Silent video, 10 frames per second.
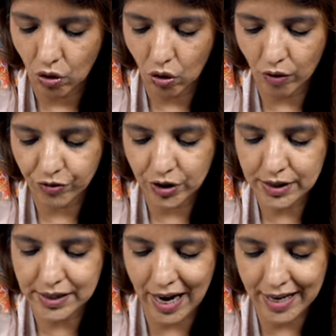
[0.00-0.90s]
of the
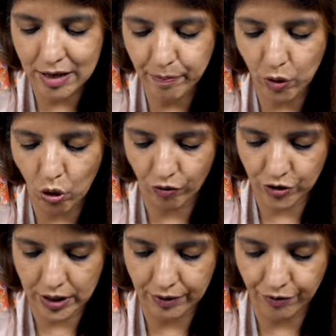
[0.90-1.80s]
type of
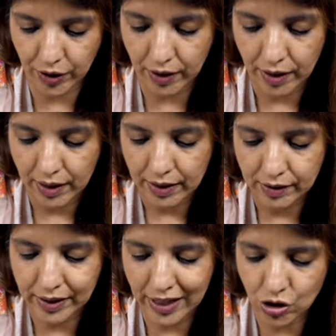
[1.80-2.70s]
delivery.
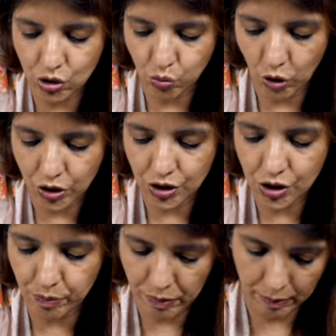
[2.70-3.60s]
That is what
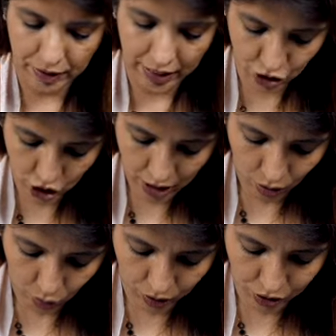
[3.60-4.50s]
is PPH.
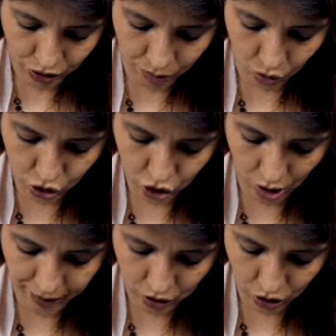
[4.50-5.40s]
What is the most
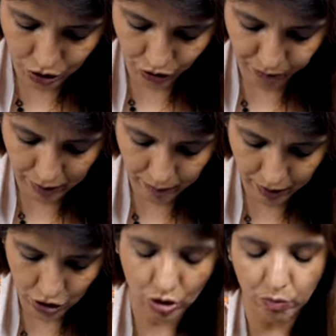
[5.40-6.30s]
common cause of
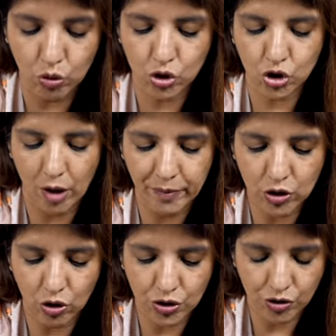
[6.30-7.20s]
PPH? The most common
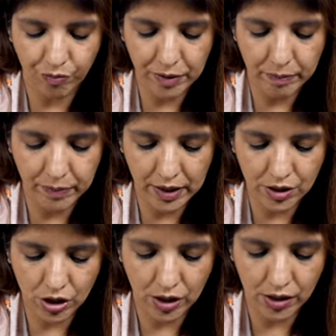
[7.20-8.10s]
cause of
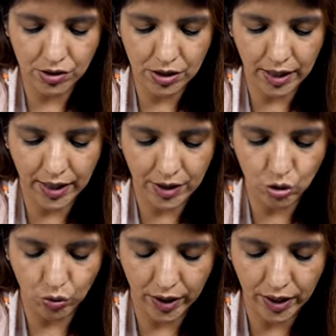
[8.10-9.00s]
PPH is
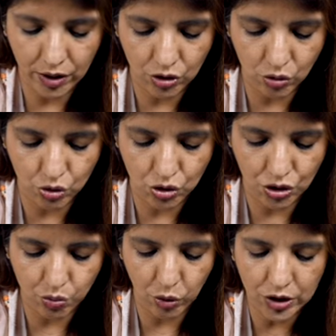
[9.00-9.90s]
atonic
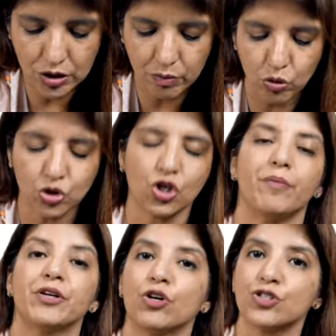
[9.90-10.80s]
uterus. What is the most
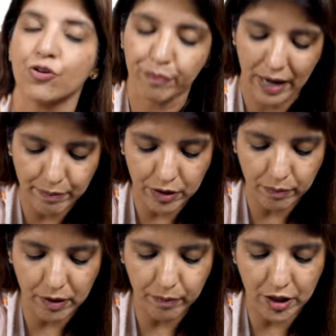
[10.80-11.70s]
common cause of primary
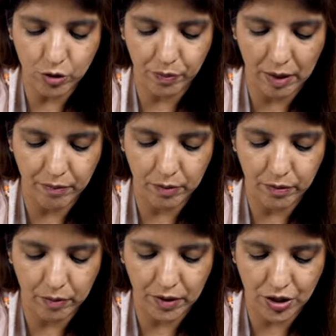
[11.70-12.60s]
PPH? Primary
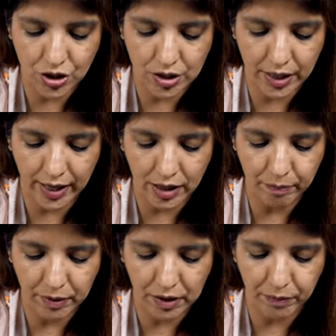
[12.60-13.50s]
PPH is any
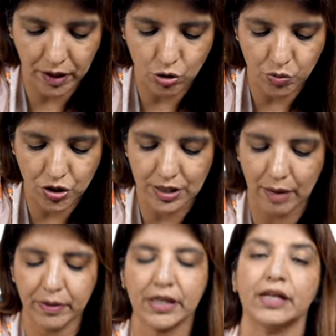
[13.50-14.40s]
PPH which is
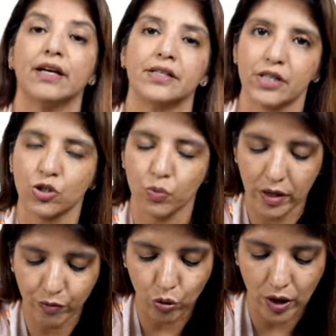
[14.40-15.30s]
happening in less than
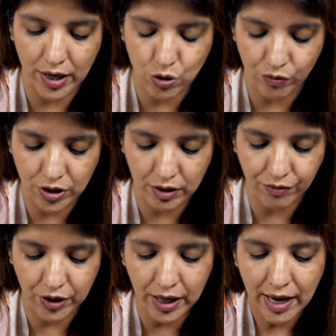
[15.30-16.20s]
24 hours of
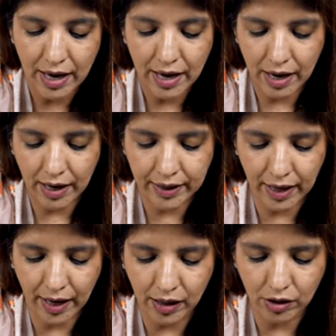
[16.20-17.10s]
delivery.
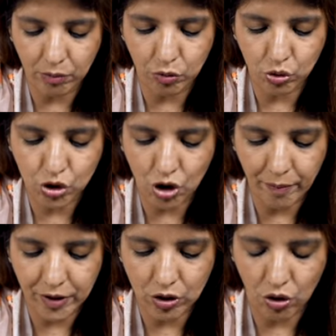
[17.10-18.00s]
Again, the most
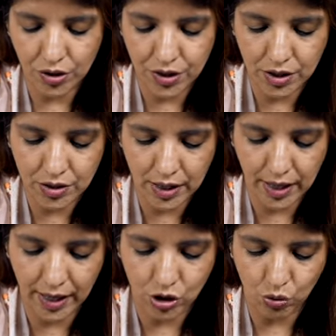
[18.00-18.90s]
common cause is
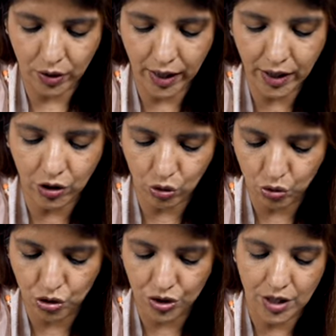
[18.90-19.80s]
atonic
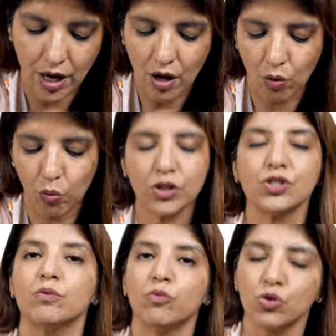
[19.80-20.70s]
uterus. What
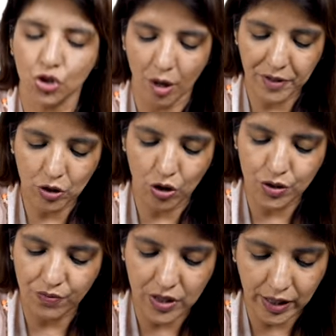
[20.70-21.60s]
is the most common cause
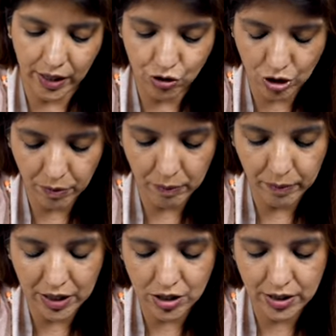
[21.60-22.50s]
of secondary
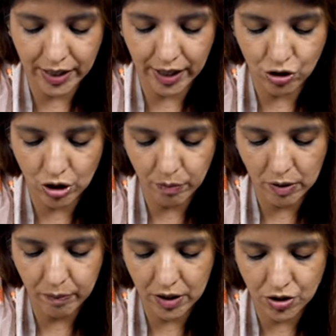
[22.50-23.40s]
PPH? Secondary
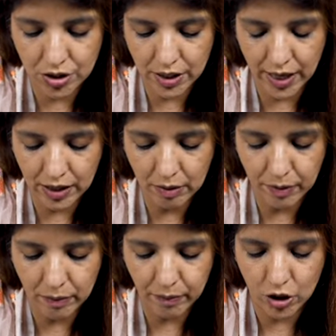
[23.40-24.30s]
PPH is any
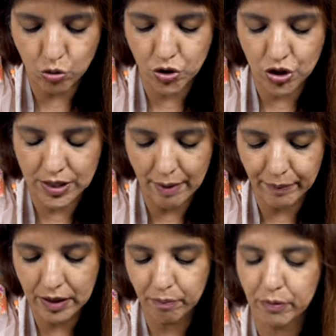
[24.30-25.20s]
PPH which is
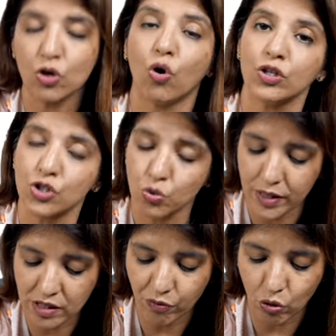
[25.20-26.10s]
happening beyond
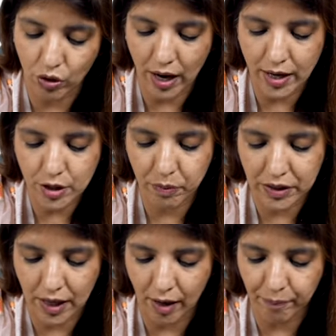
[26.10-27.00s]
24 hours
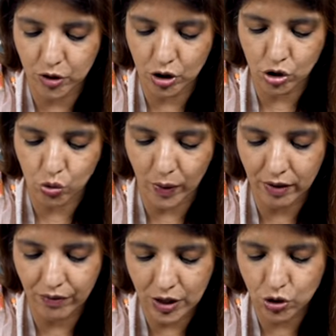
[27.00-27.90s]
but up till
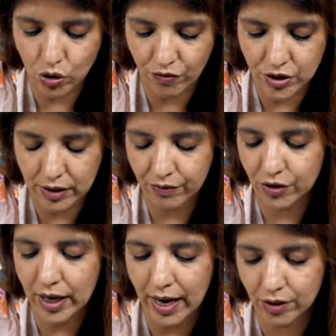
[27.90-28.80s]
12 weeks of
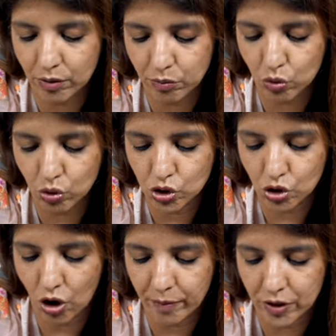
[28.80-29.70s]
delivery and the most
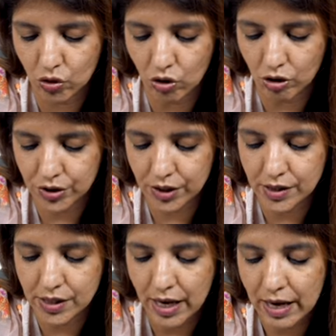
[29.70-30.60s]
common cause
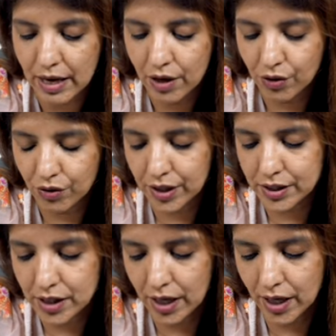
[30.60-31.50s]
causes
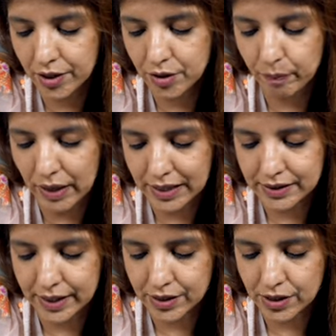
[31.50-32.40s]
retained
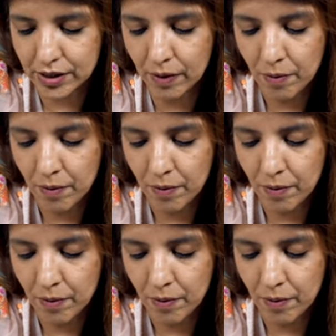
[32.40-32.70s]
placental